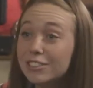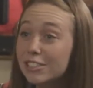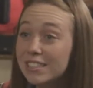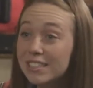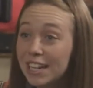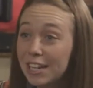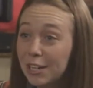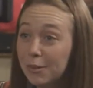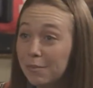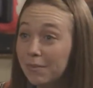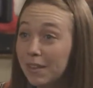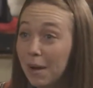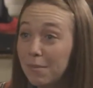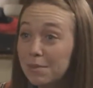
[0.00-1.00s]
And just like
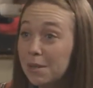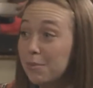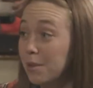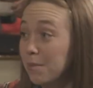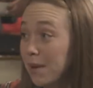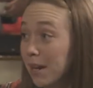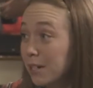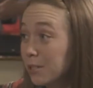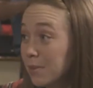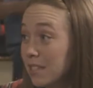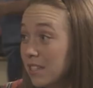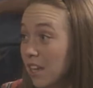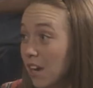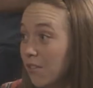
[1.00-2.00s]
your laptop with
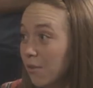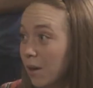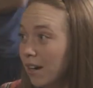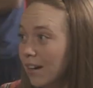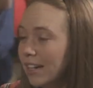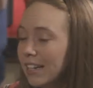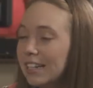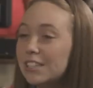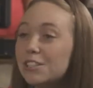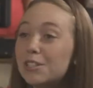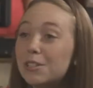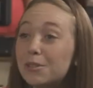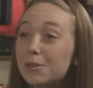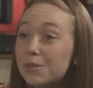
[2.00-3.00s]
management software,
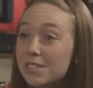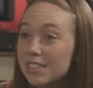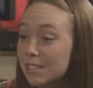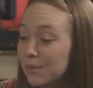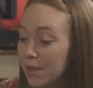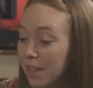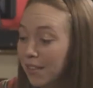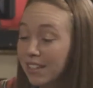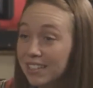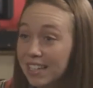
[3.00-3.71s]
it's useless without the